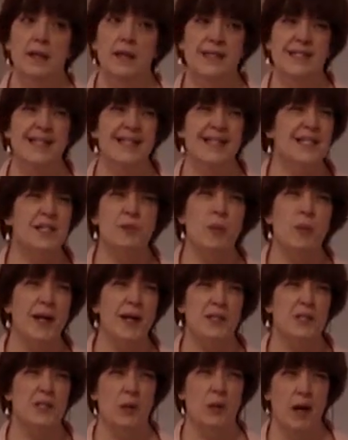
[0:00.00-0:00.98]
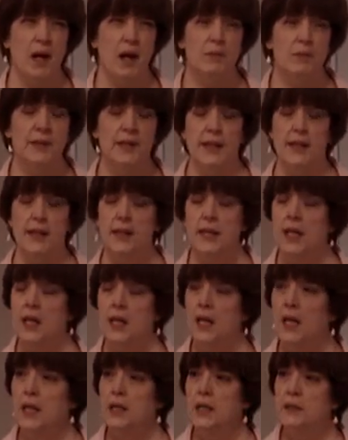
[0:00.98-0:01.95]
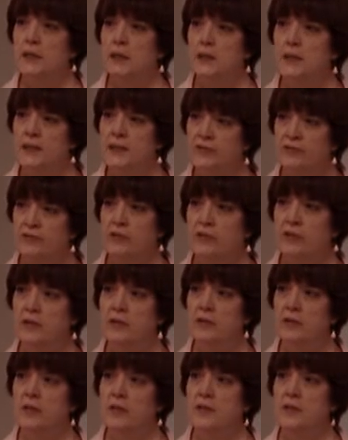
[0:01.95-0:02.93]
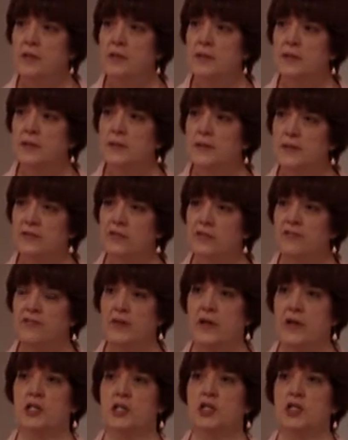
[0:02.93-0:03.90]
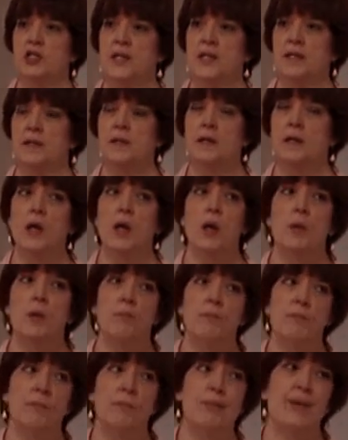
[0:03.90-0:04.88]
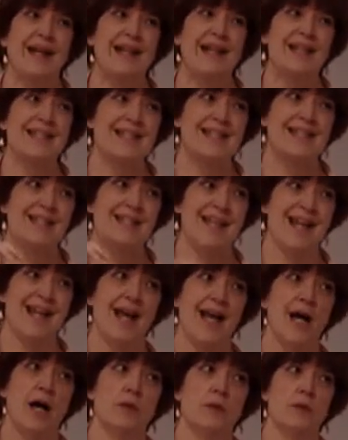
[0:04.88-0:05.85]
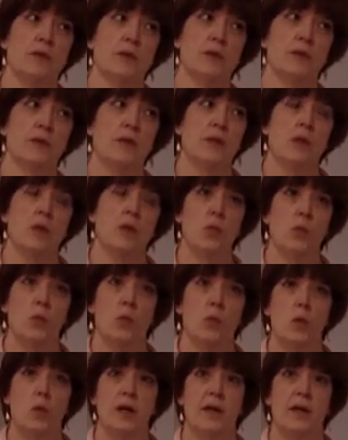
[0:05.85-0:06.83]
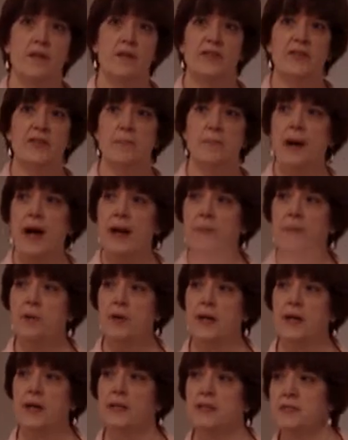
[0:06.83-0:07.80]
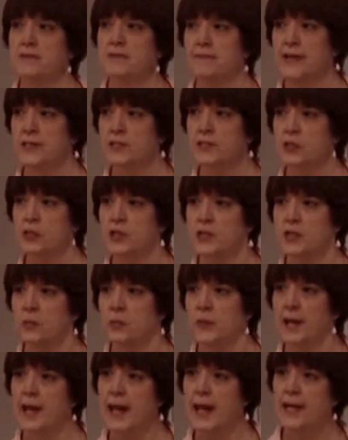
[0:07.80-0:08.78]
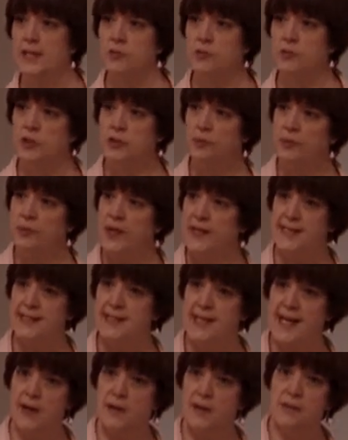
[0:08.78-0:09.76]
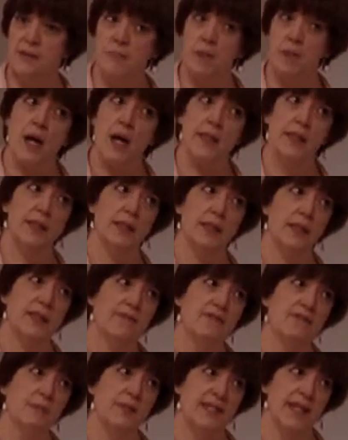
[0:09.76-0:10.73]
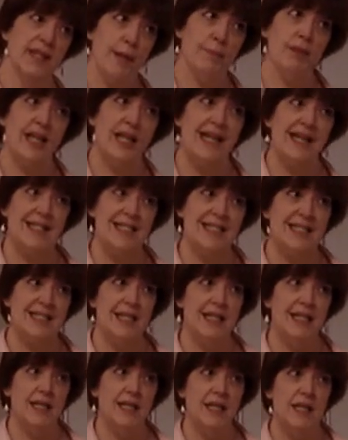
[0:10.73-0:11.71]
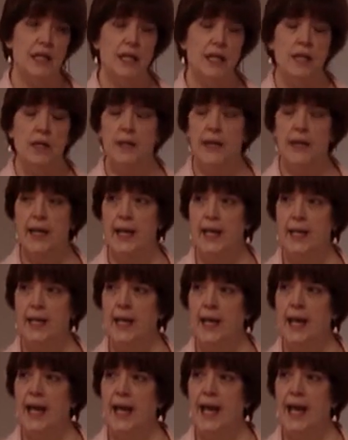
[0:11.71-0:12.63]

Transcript: See, this is why it's so complicated. Liver function breaks down one of the byproducts of estrogen. When estrogen breaks down in the body, it leaves metabolites. Okay?